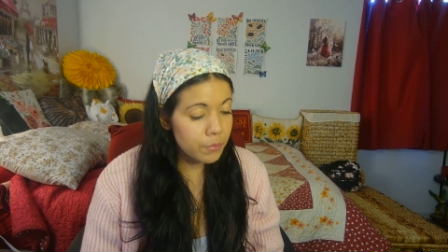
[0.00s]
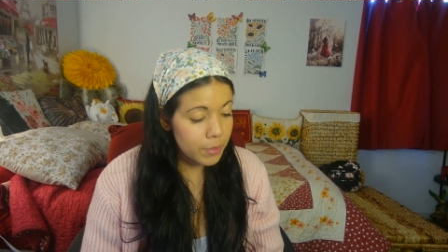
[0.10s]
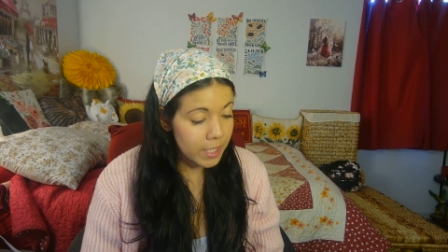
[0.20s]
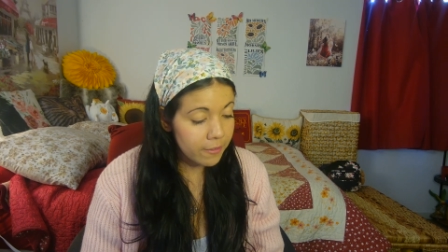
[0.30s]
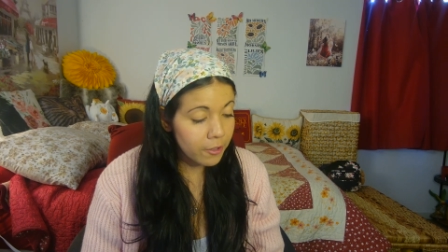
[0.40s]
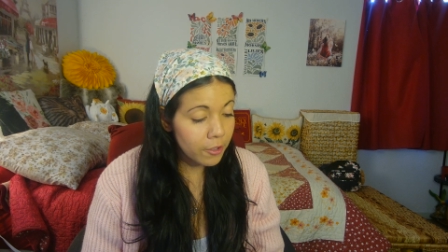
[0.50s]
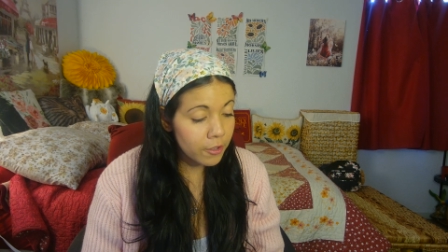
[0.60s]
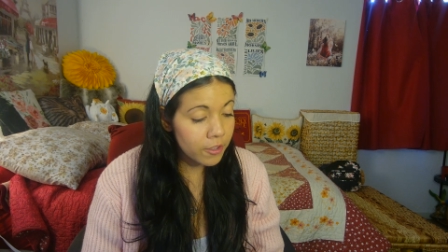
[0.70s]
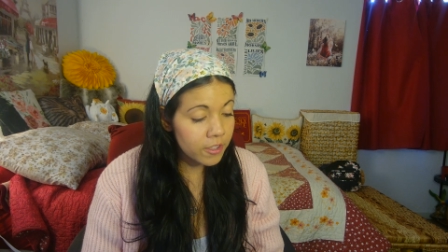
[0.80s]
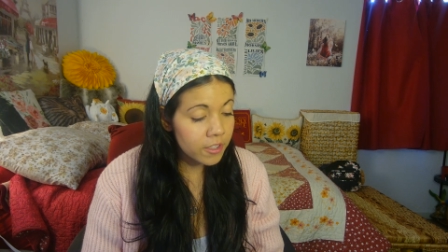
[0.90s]
We have
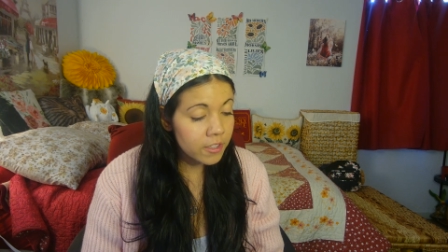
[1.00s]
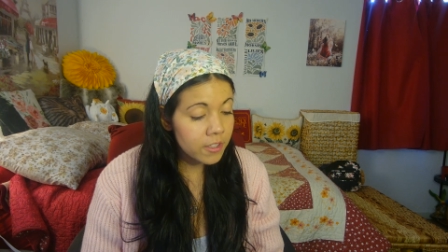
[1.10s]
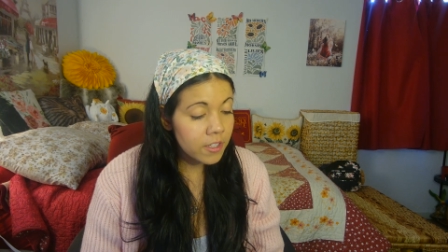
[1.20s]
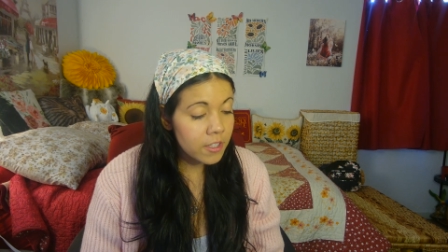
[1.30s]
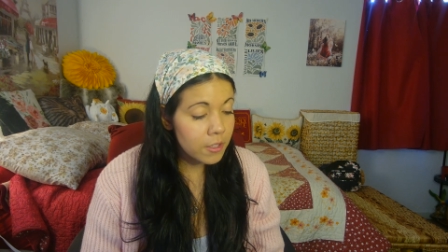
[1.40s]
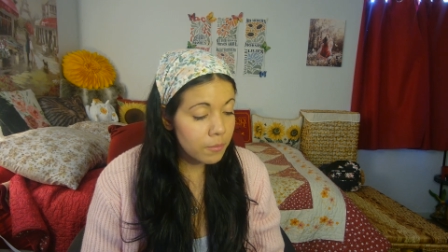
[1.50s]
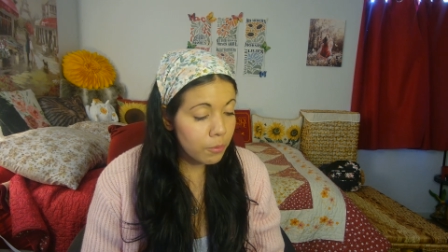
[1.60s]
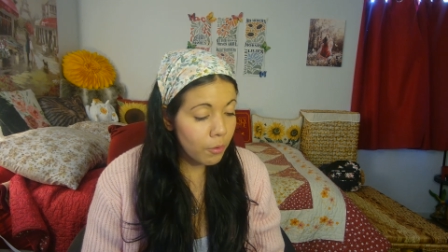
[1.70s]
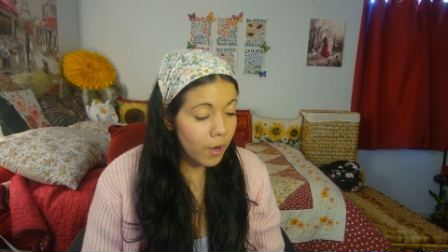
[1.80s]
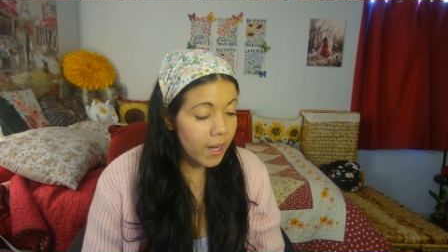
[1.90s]
heard the
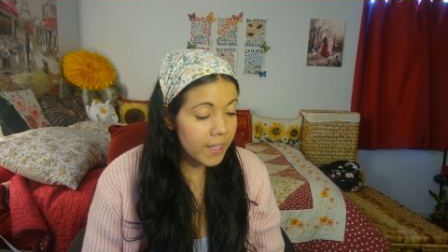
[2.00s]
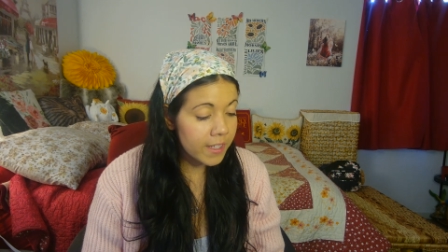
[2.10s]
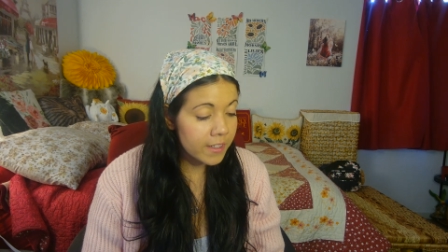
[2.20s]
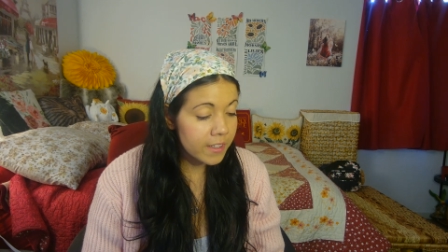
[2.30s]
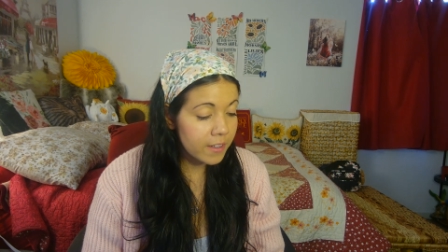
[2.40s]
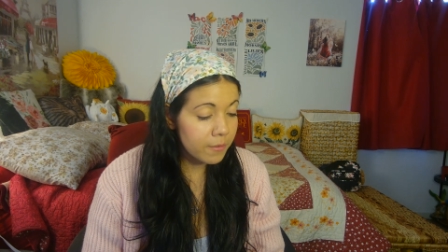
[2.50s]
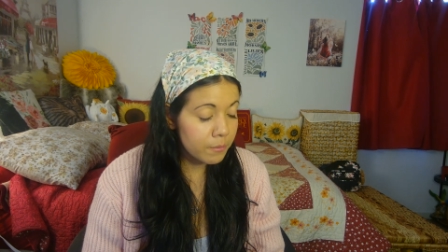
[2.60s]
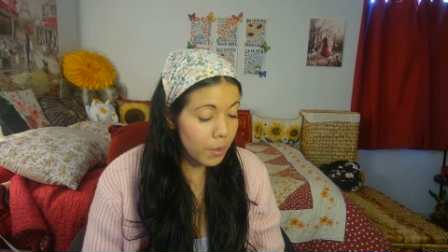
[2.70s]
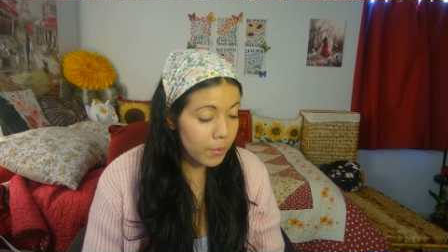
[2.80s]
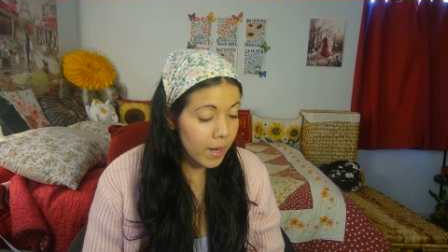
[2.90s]
pride of
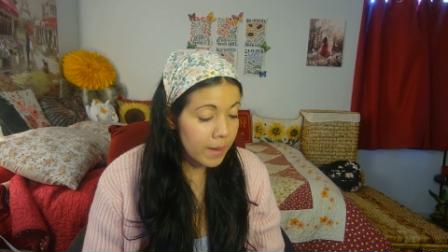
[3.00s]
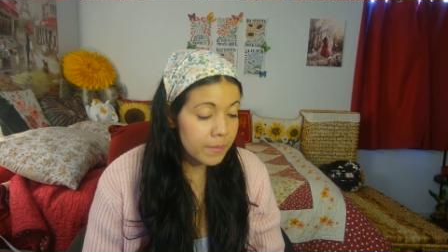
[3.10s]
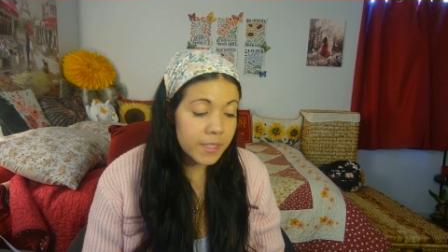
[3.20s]
Moab.